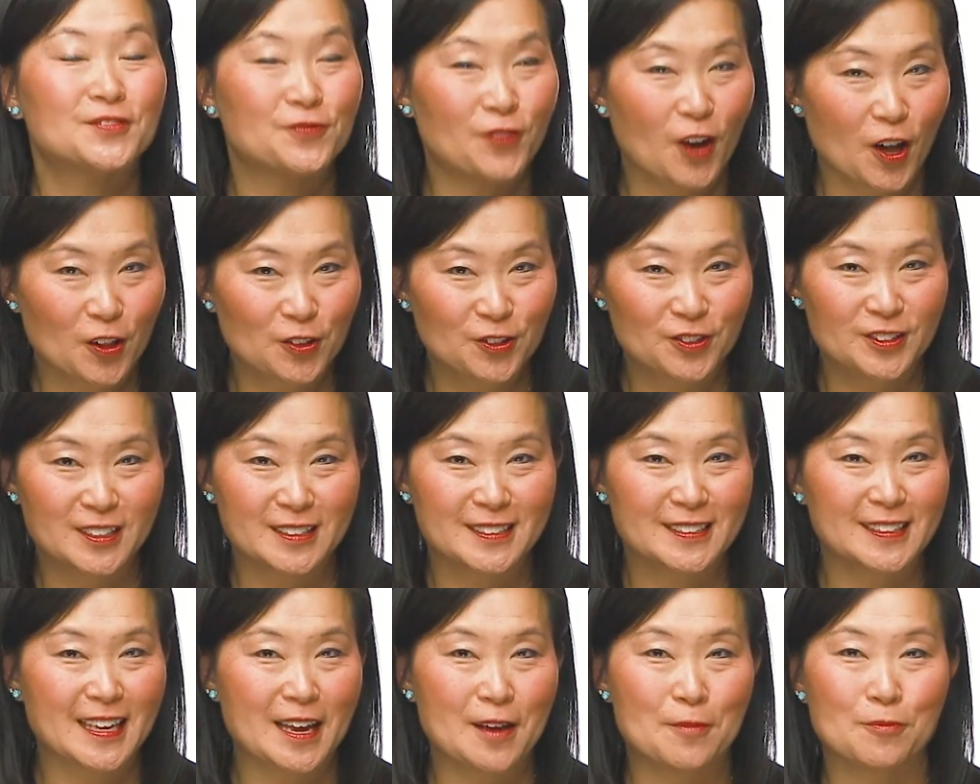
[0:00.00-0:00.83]
Follow the
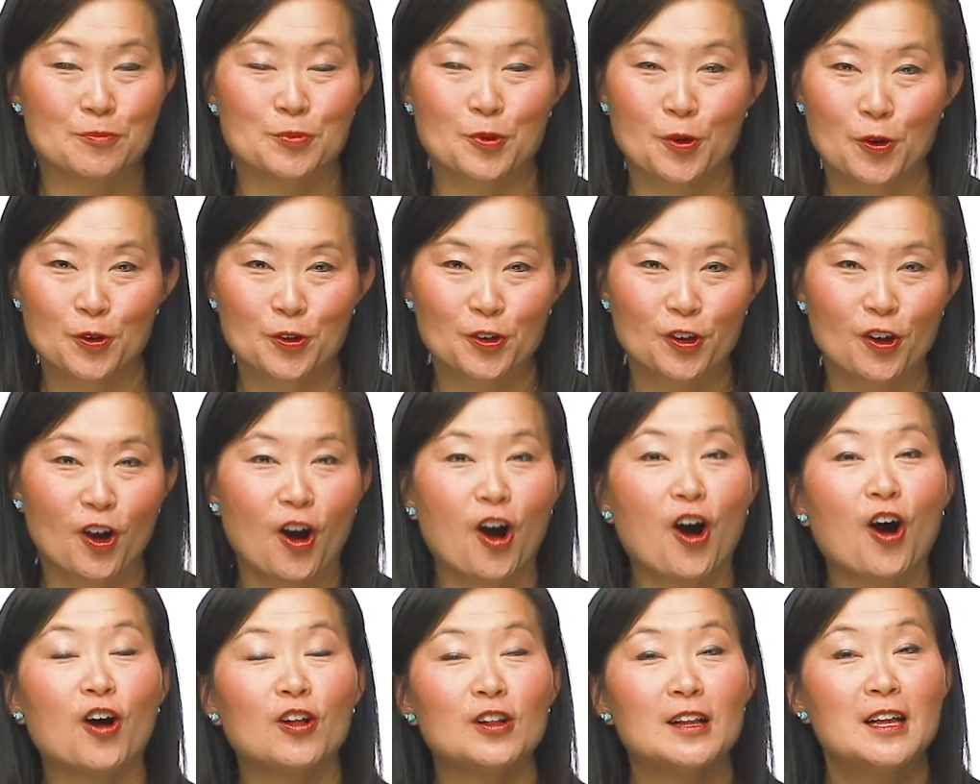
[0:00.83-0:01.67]
same
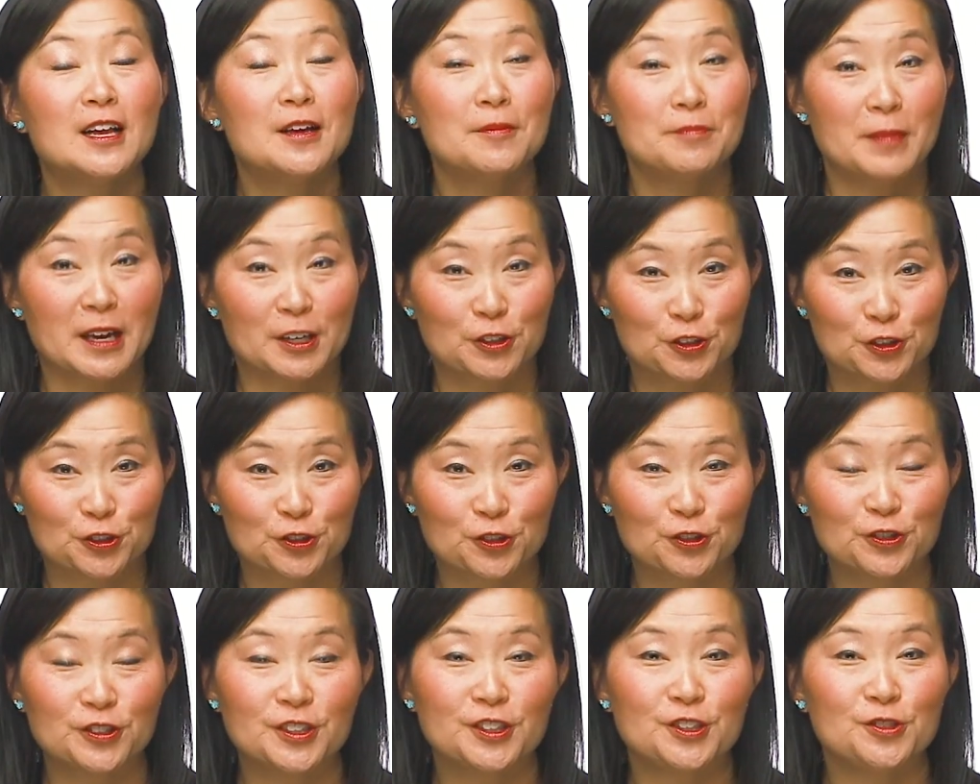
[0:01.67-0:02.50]
protocol. Make
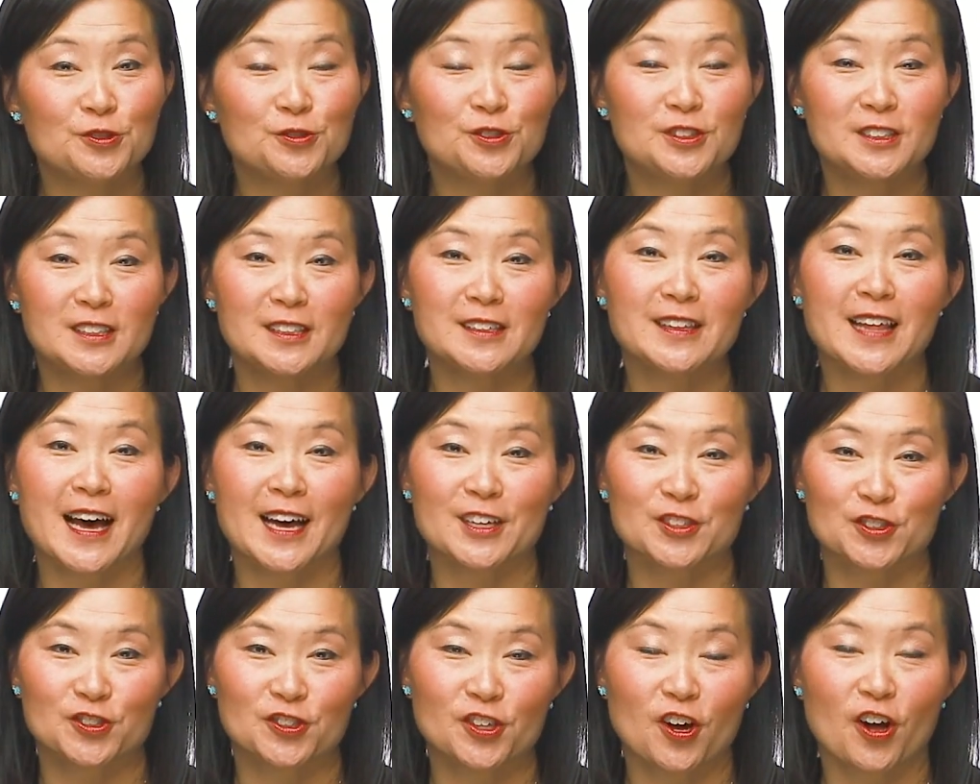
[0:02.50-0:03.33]
sure that you see
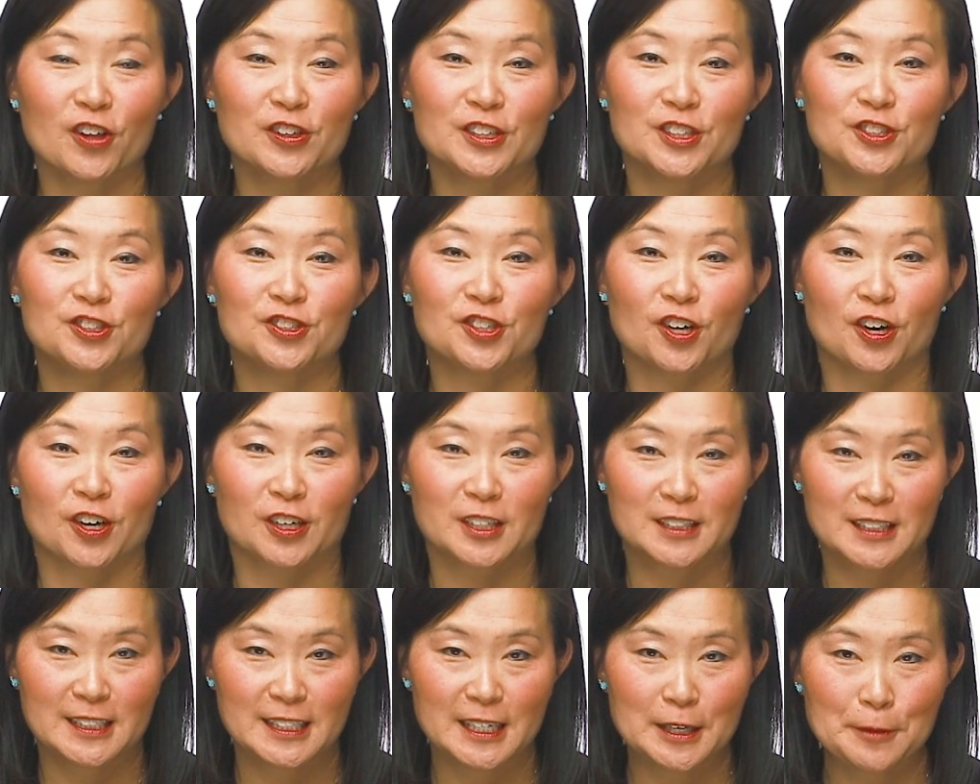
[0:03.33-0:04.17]
that solid
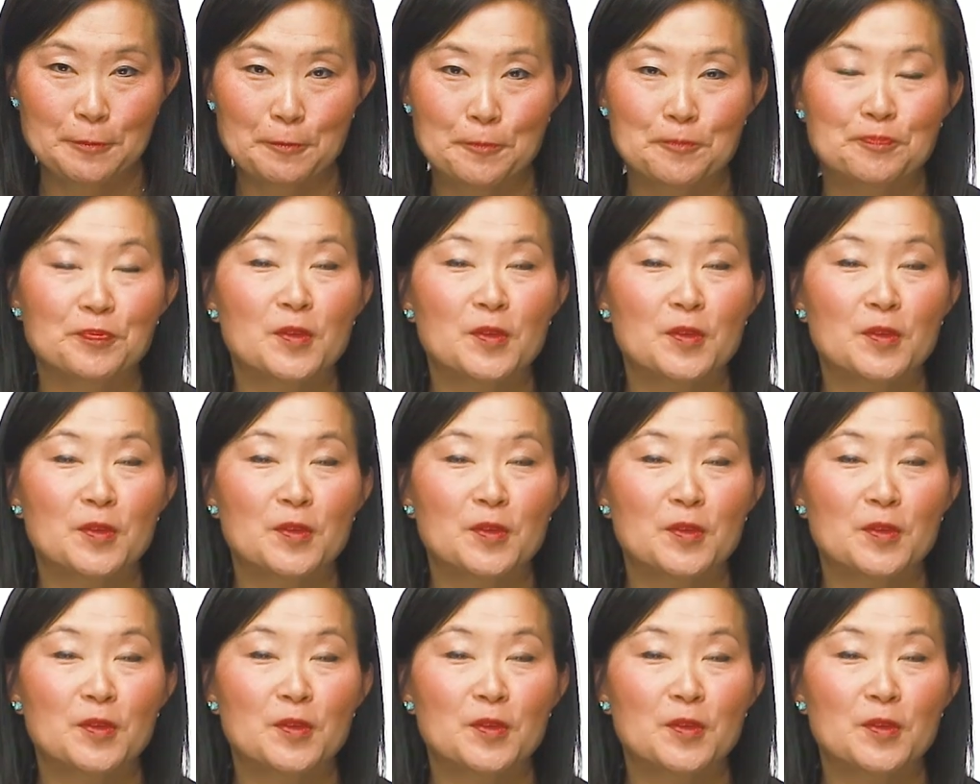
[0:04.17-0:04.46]
dark tip.